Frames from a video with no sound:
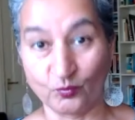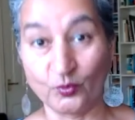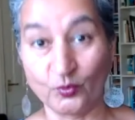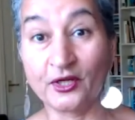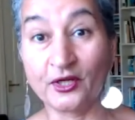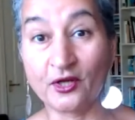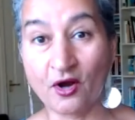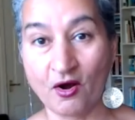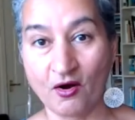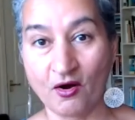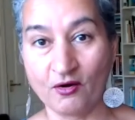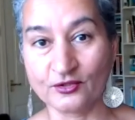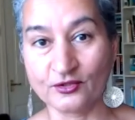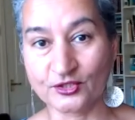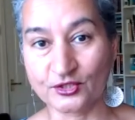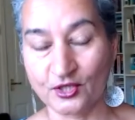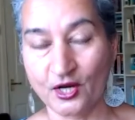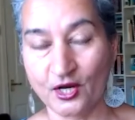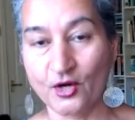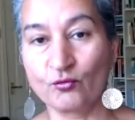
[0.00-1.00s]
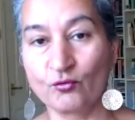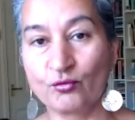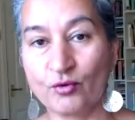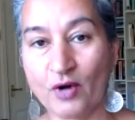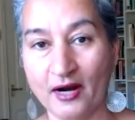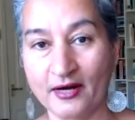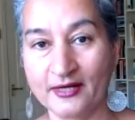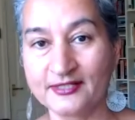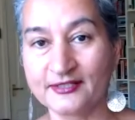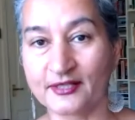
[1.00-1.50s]
We can't
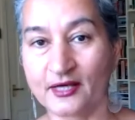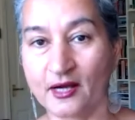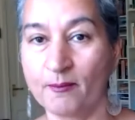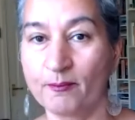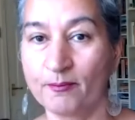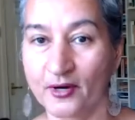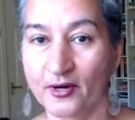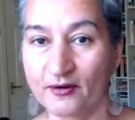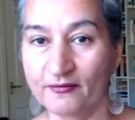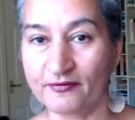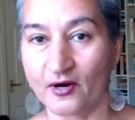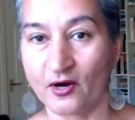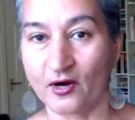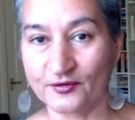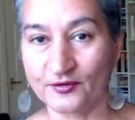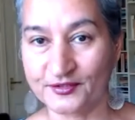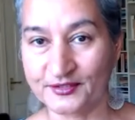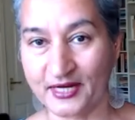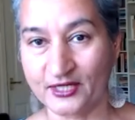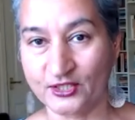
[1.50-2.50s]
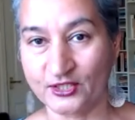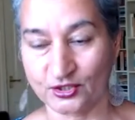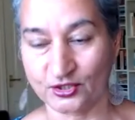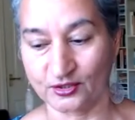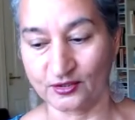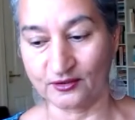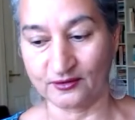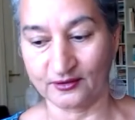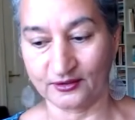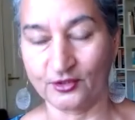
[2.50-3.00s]
rise above our station.